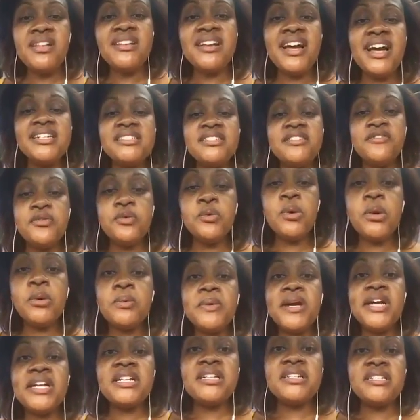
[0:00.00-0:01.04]
Guys, if you are
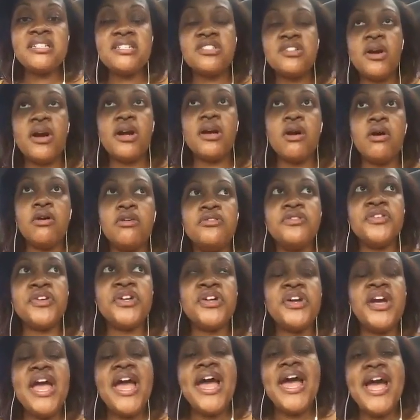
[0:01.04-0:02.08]
ready to start
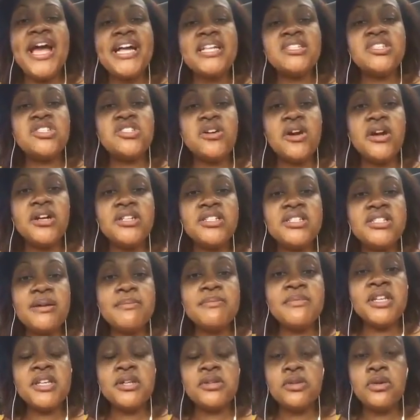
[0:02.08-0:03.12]
over and start
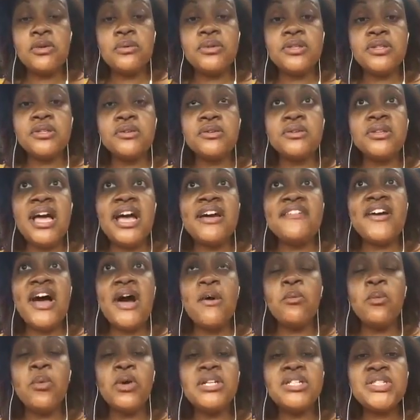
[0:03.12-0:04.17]
something new with your life,
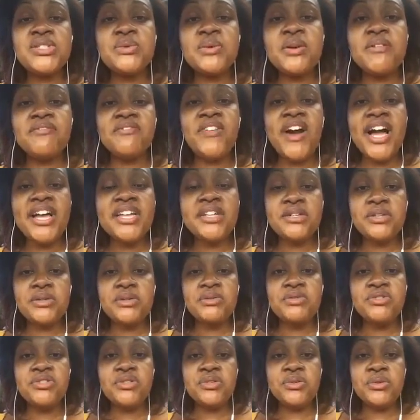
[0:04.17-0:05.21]
I want to invite
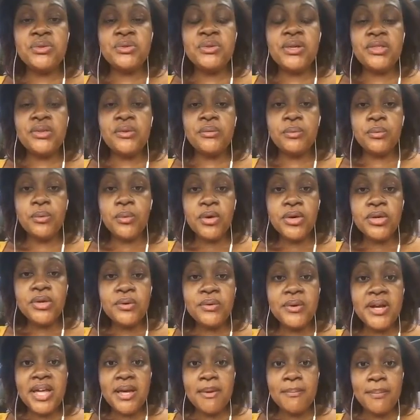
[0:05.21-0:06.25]
you to the
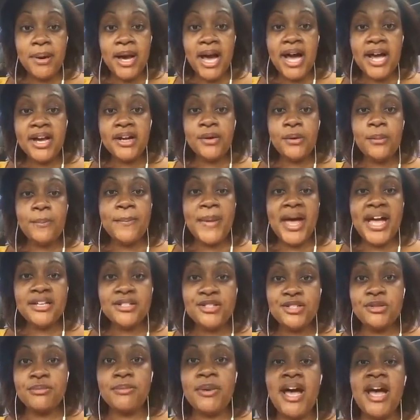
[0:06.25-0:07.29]
Royal Empire
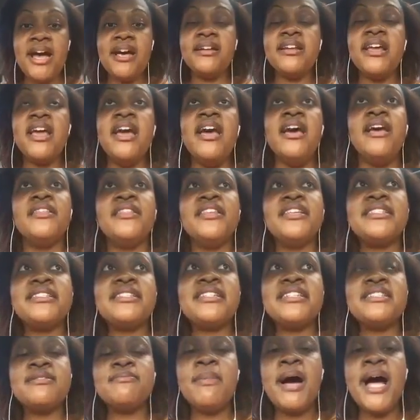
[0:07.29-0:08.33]
Mastermind.
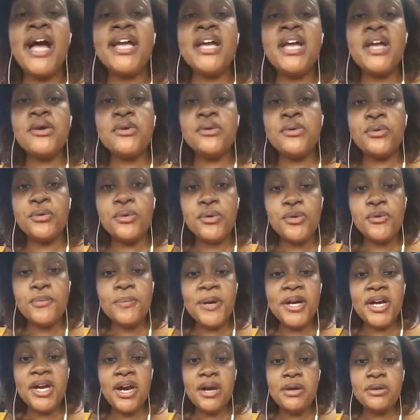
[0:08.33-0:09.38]
This is my
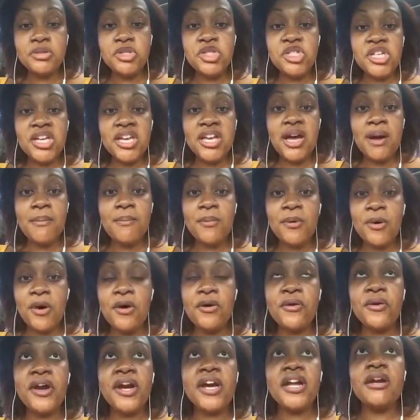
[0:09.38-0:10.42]
group coaching
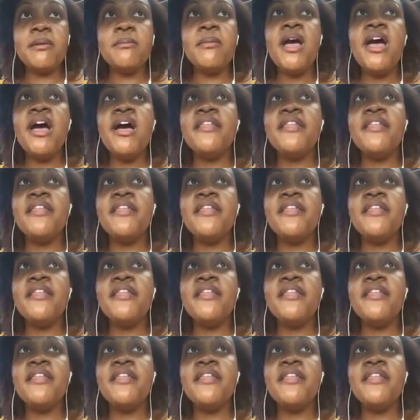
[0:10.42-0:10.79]
program